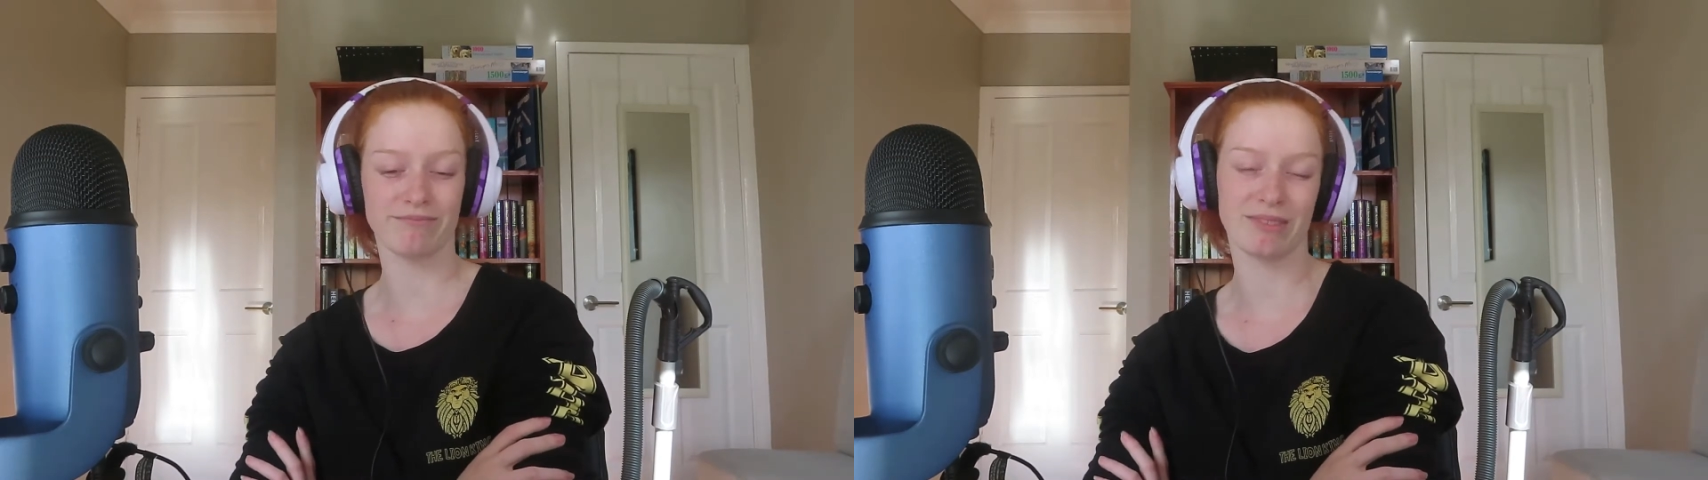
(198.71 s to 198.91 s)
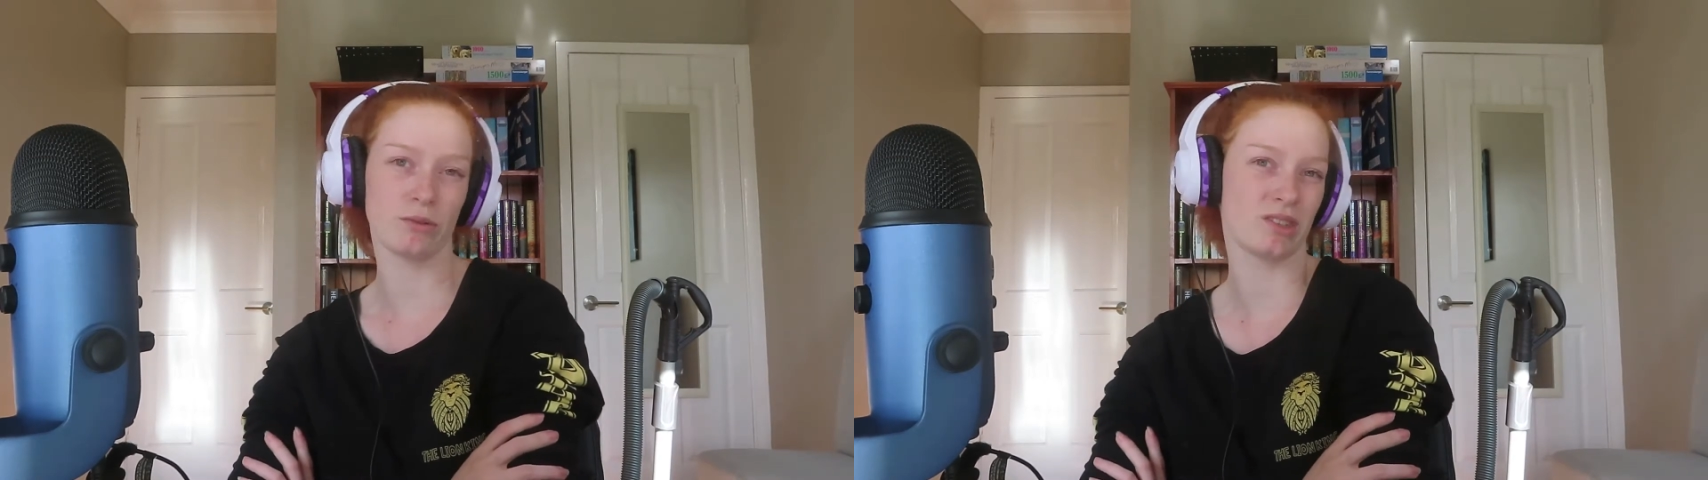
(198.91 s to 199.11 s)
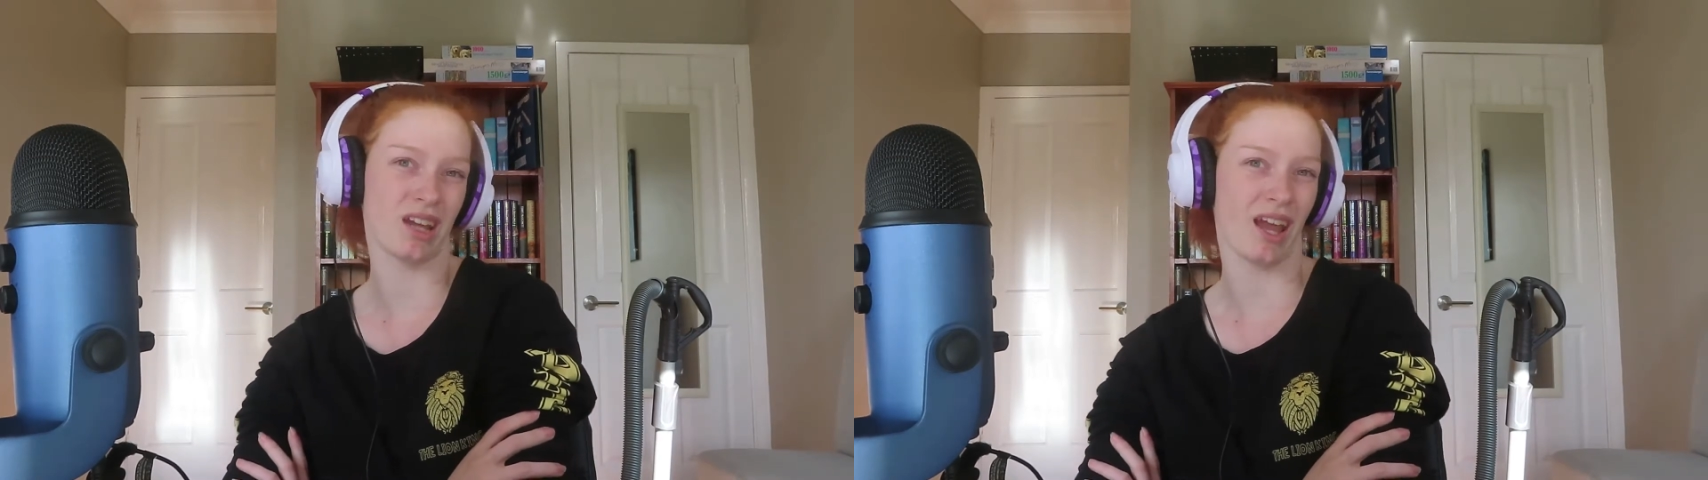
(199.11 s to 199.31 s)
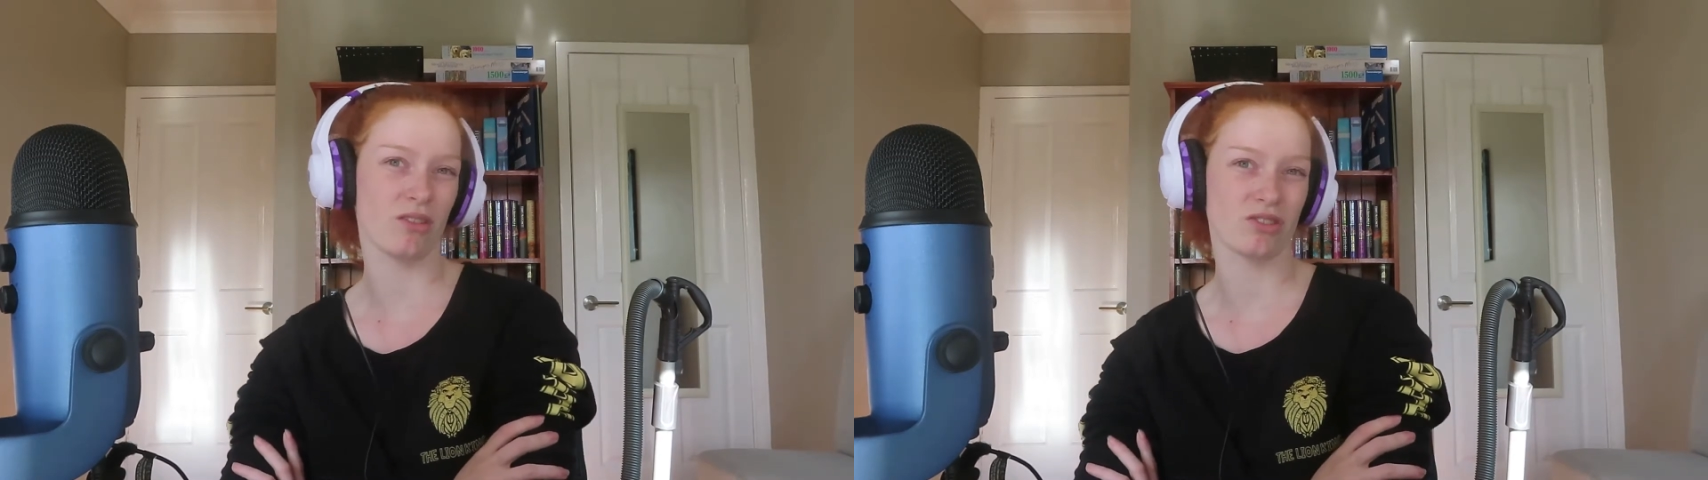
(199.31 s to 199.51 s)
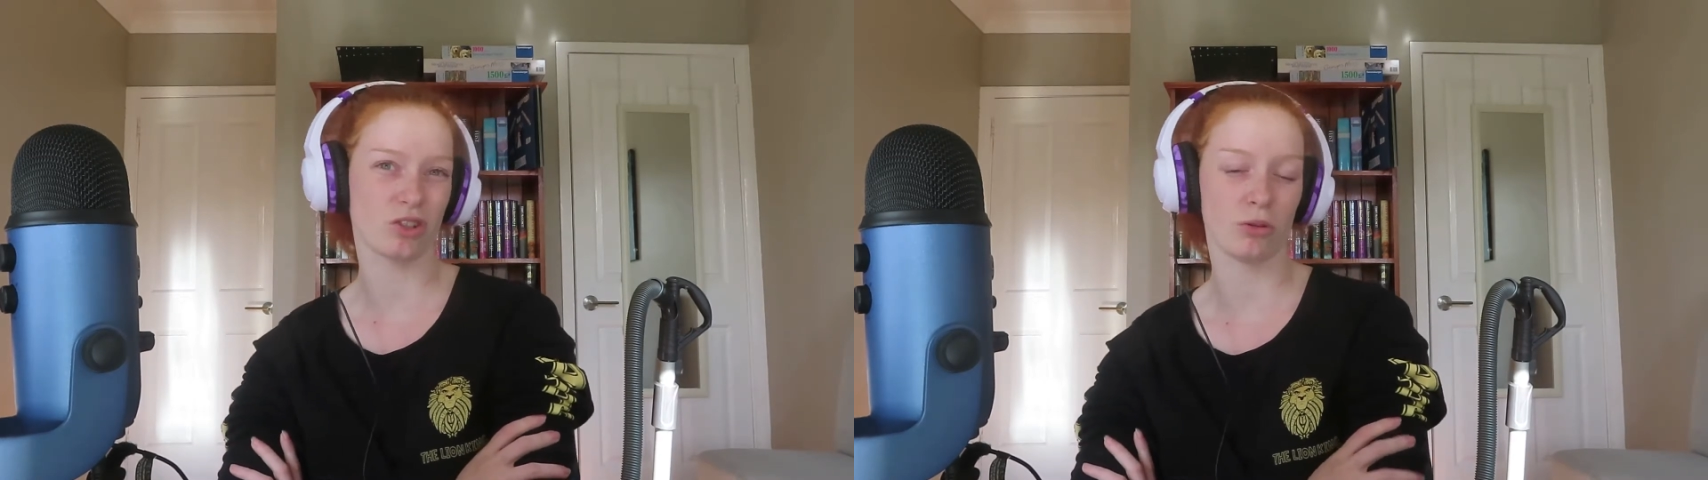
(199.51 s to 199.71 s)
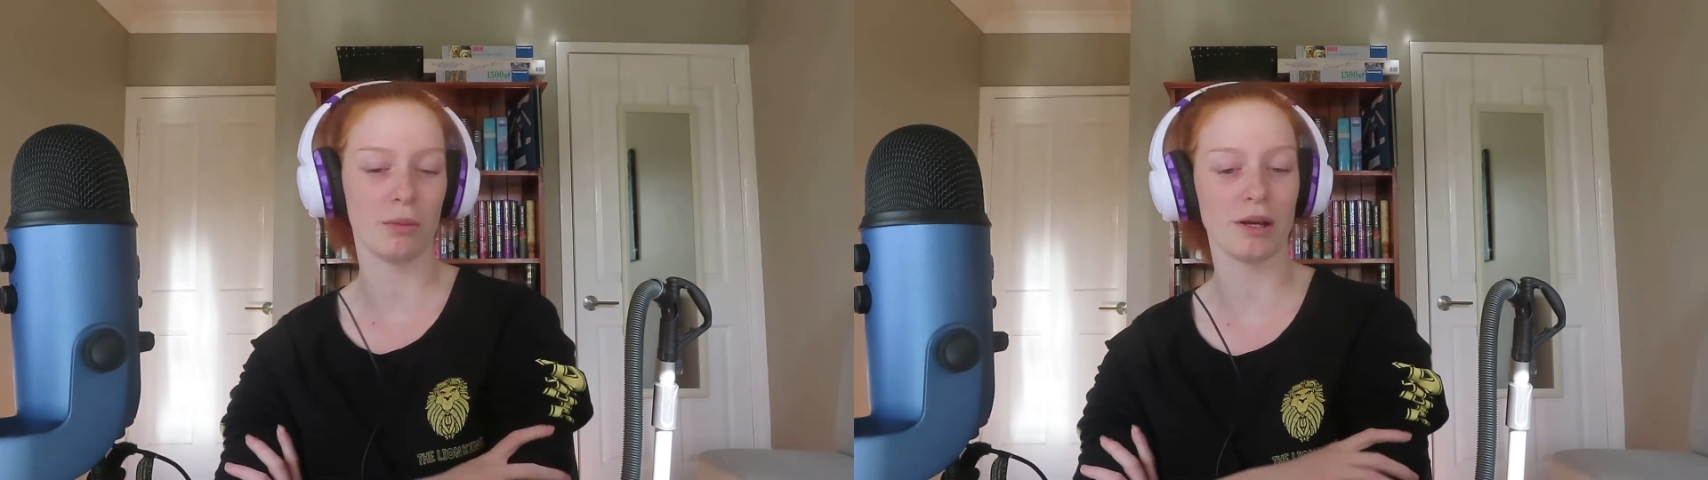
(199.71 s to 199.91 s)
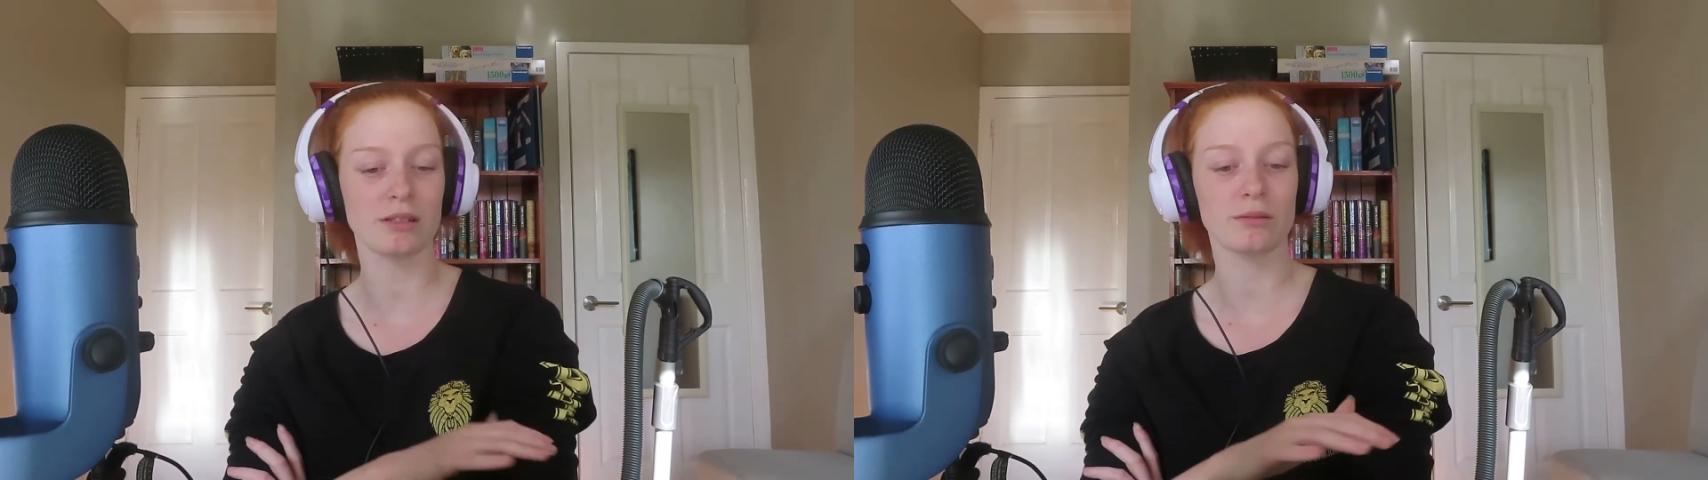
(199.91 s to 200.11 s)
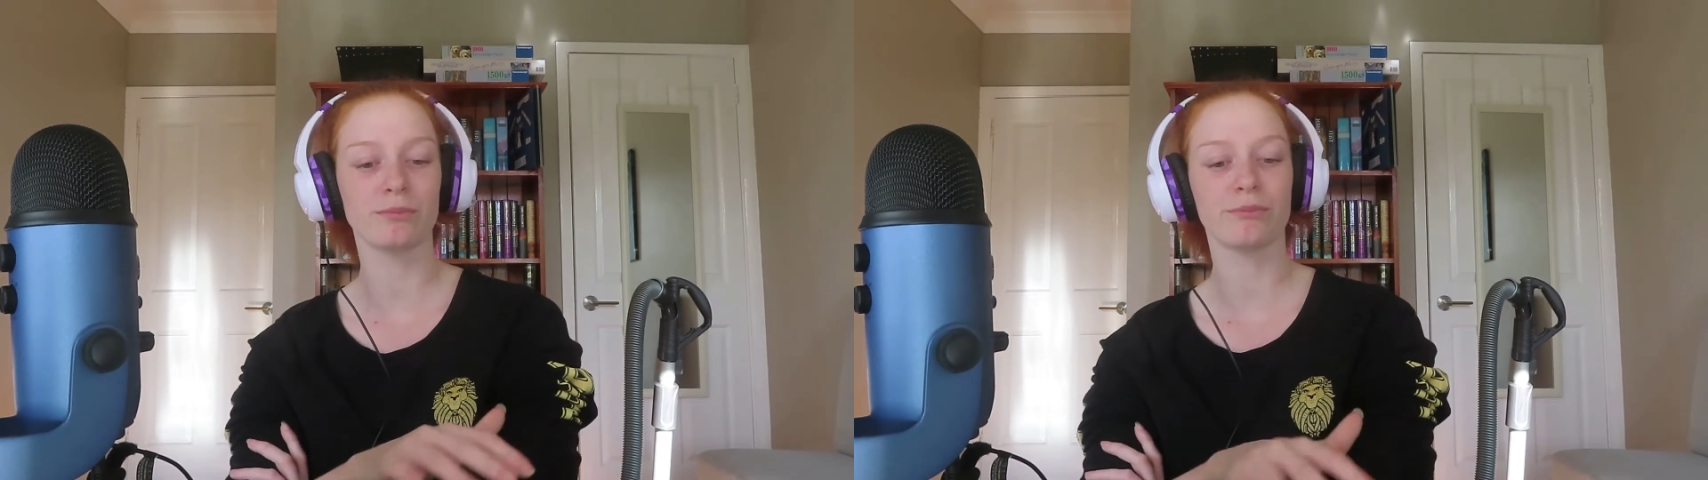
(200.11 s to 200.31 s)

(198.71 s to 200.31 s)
and it was okay. It was just not bus.